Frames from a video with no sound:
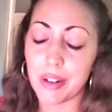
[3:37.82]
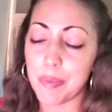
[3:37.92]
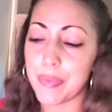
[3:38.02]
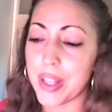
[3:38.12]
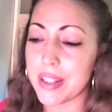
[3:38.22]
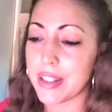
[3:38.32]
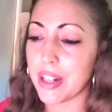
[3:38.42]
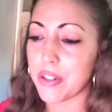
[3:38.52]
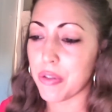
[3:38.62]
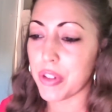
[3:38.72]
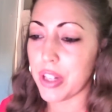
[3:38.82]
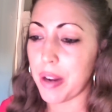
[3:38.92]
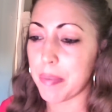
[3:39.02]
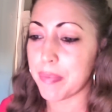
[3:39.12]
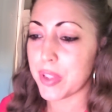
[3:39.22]
Things change over
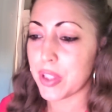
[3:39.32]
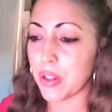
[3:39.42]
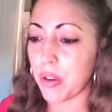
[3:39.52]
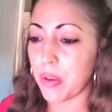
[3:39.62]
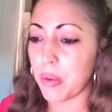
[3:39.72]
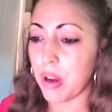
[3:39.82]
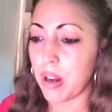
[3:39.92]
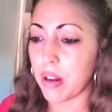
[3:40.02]
time. So